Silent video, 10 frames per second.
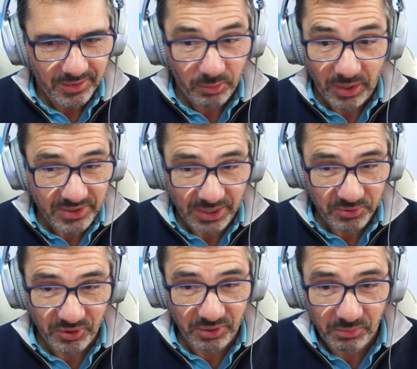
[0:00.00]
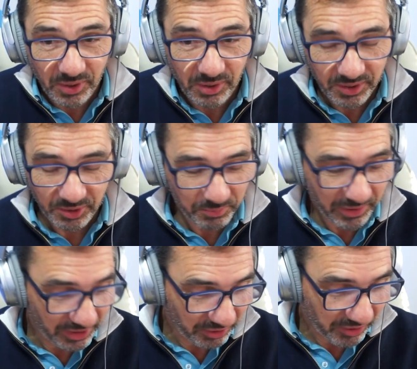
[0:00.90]
well, that's absolutely. I
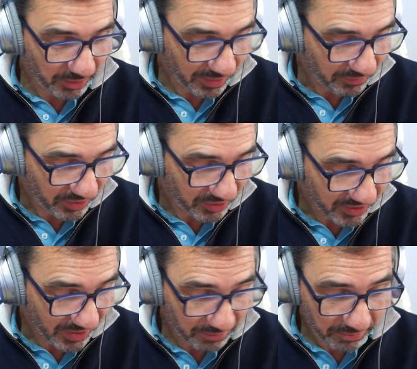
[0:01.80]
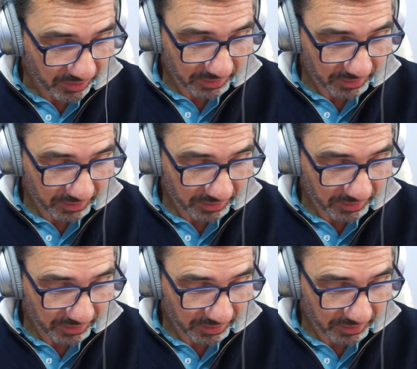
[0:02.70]
completely agree with everything you're saying, but